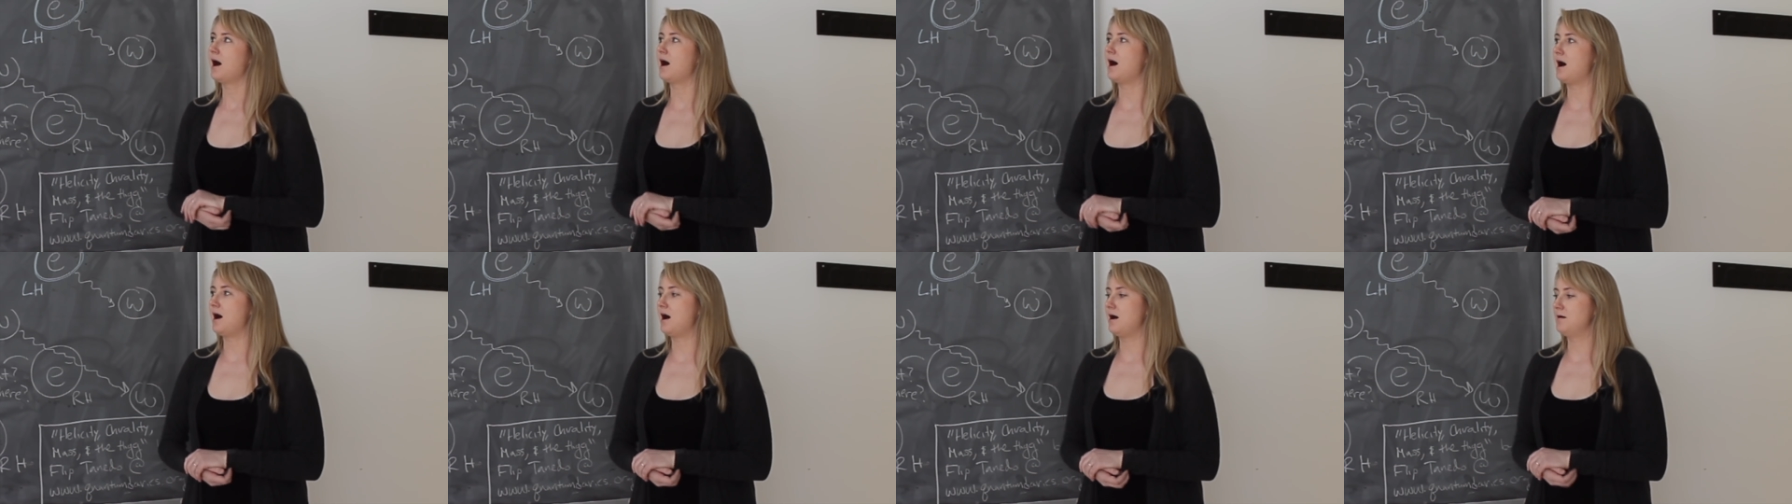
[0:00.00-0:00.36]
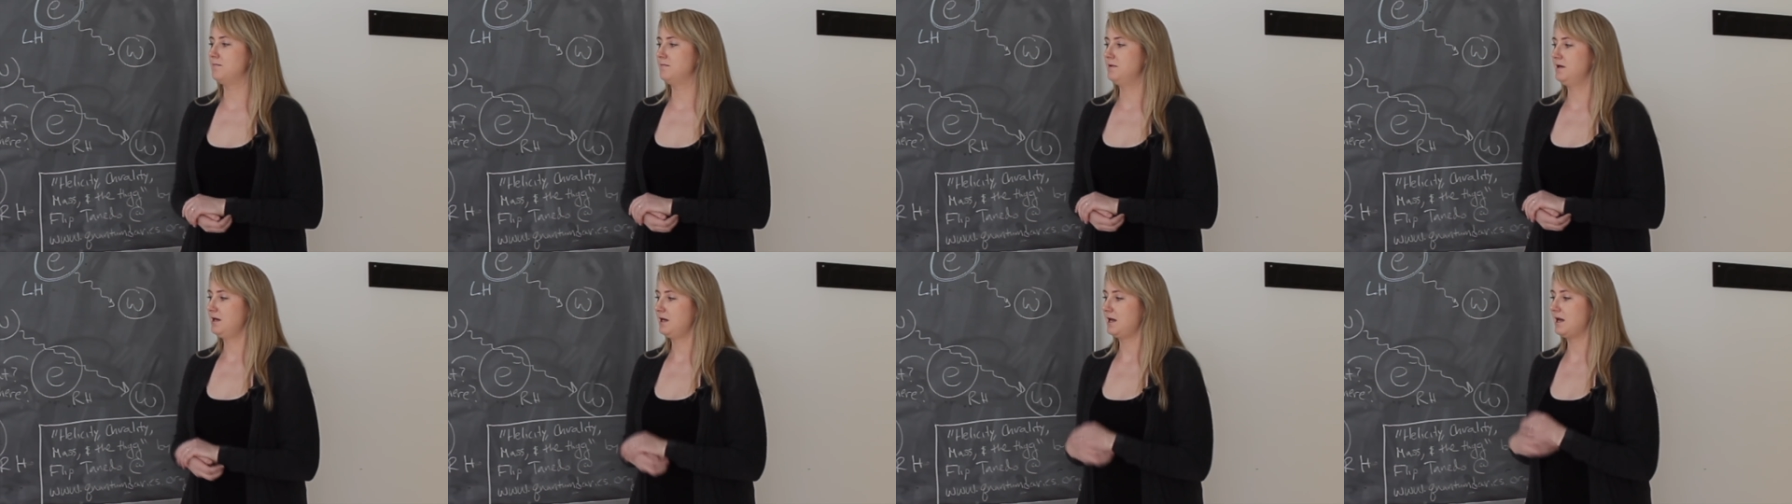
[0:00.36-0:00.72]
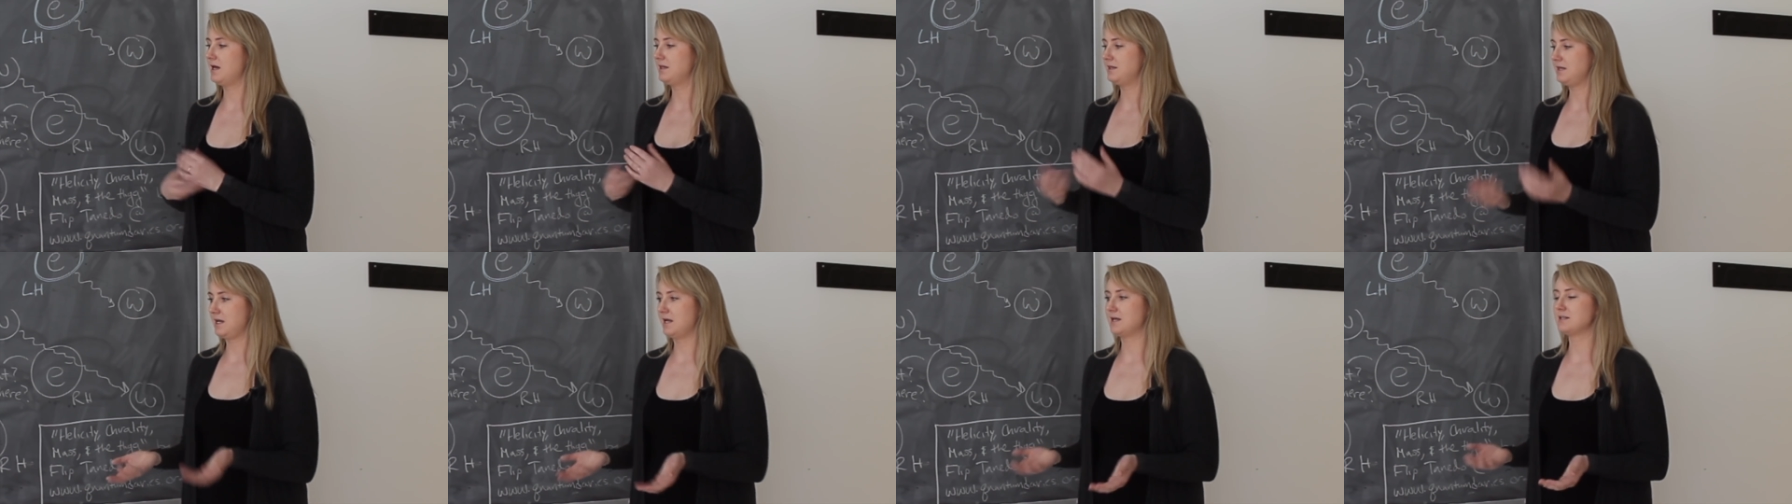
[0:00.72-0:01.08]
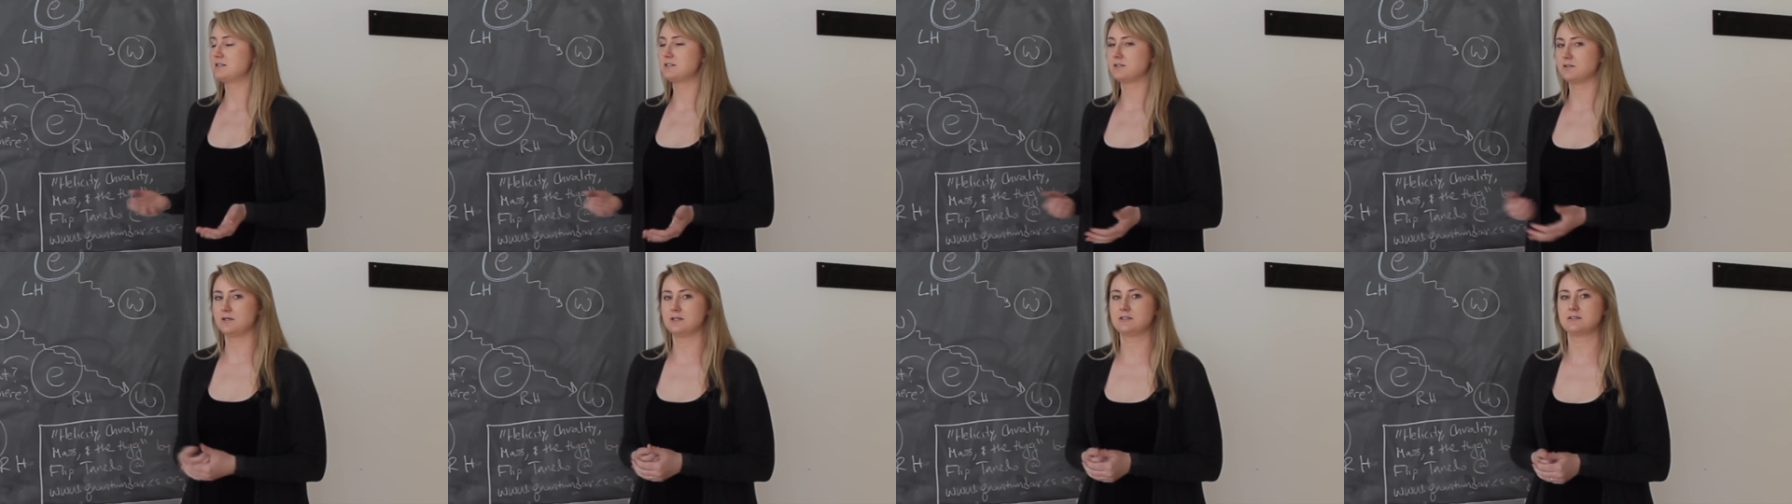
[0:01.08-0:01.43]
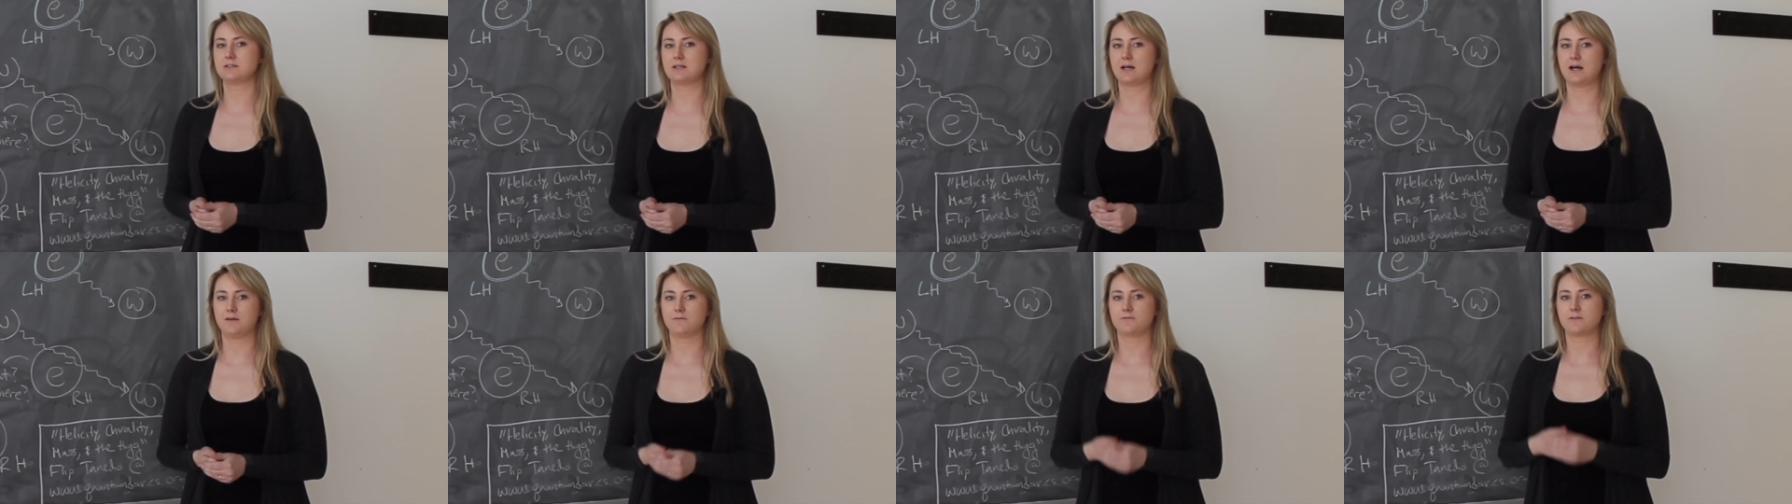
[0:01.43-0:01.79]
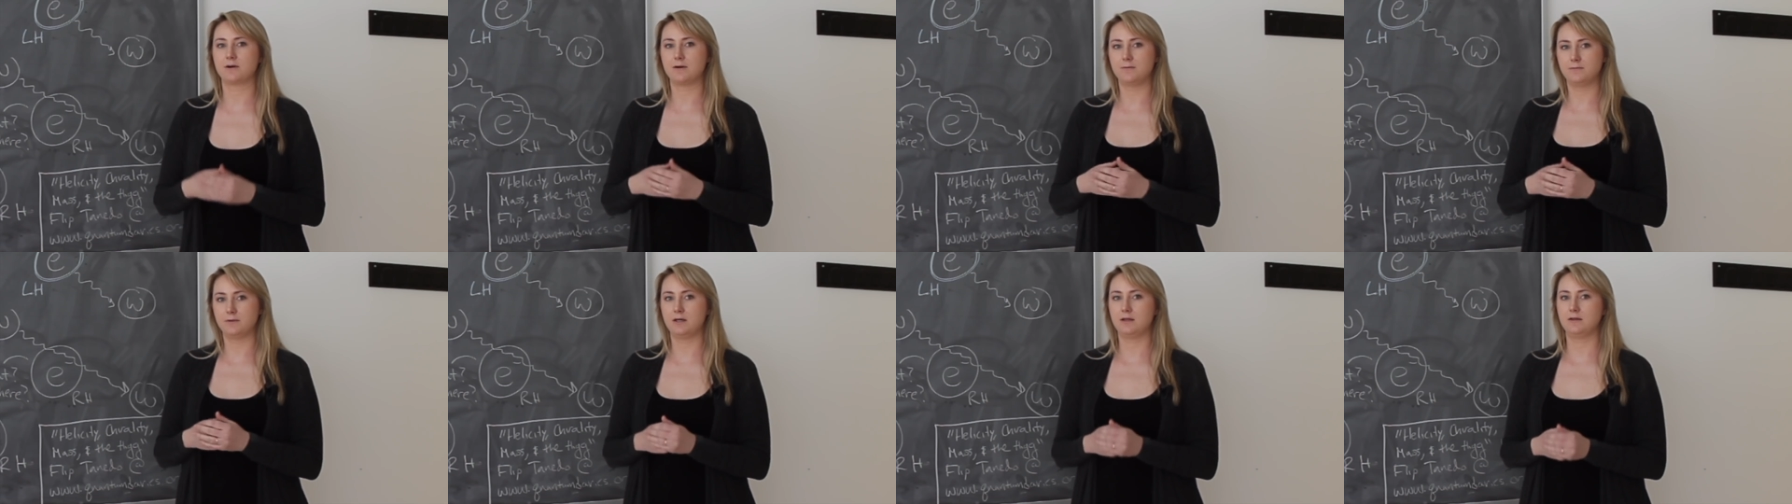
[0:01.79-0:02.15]
Um, and the answer is that
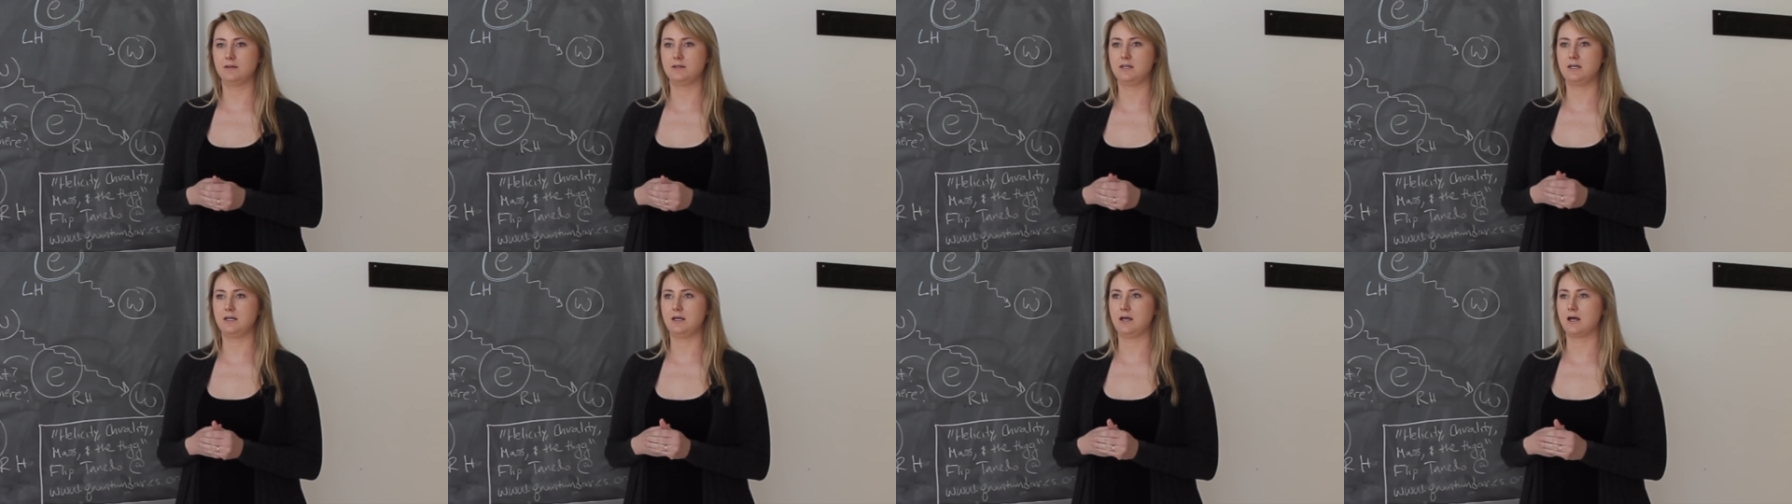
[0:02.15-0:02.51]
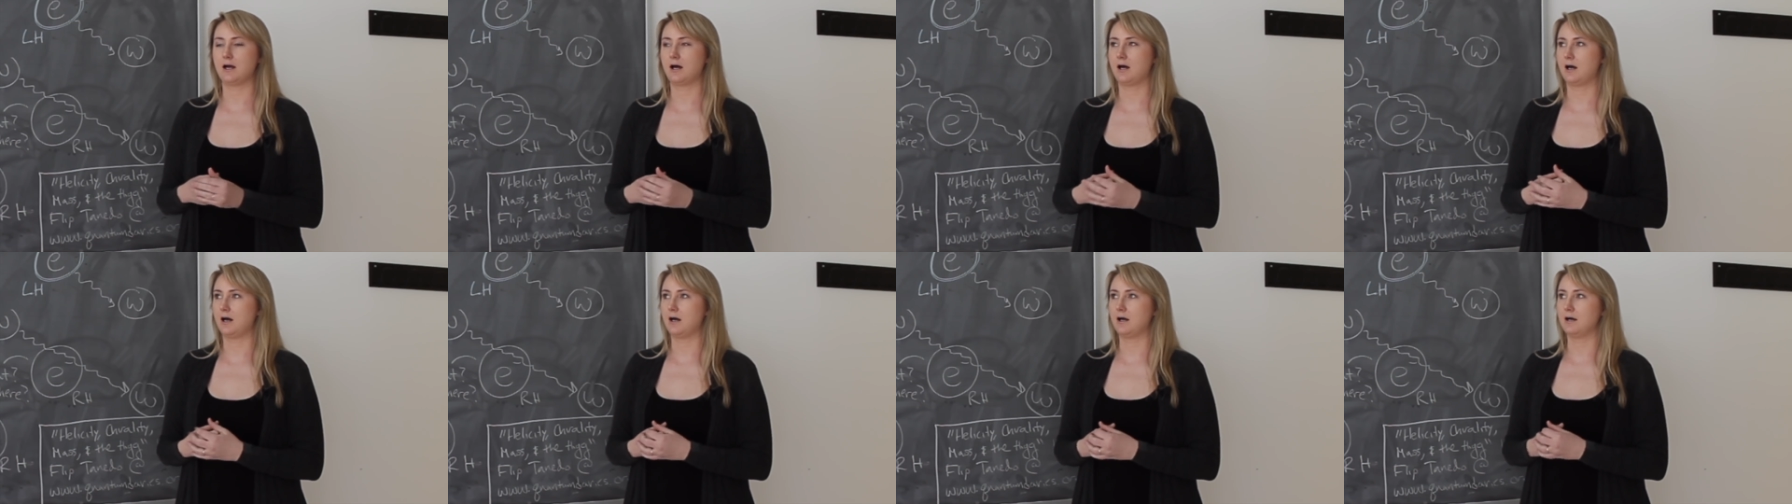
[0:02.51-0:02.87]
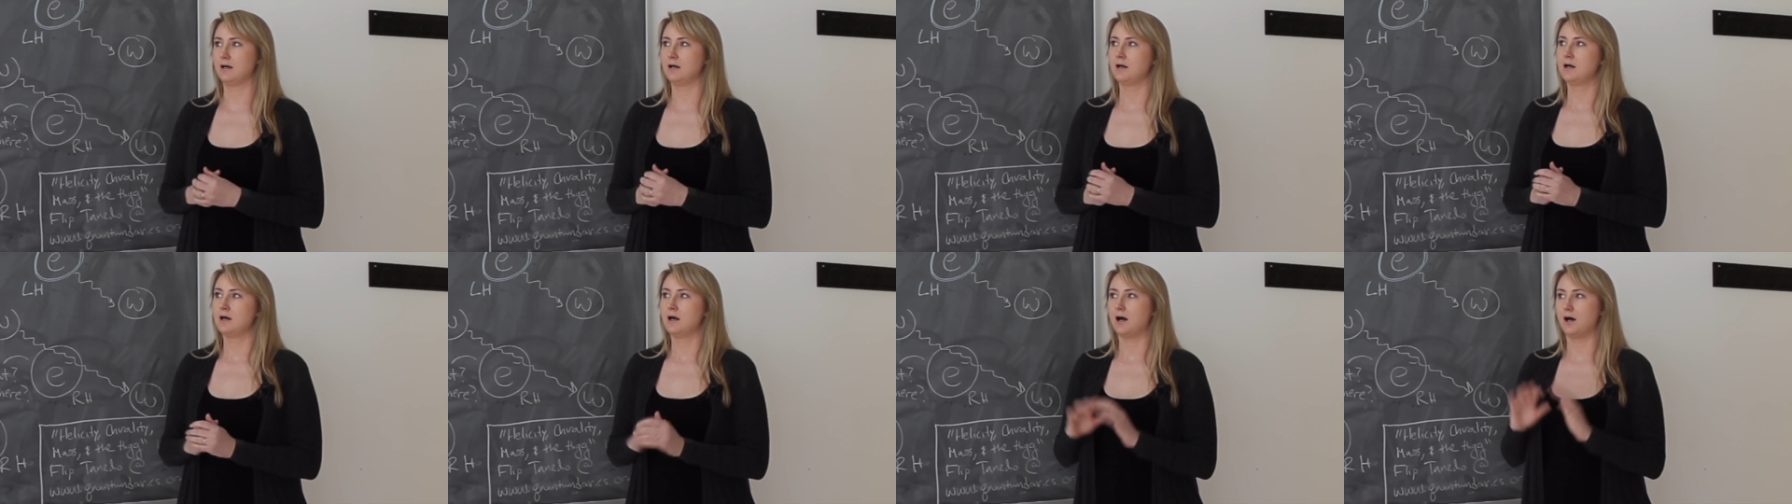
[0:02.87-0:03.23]
from the uh,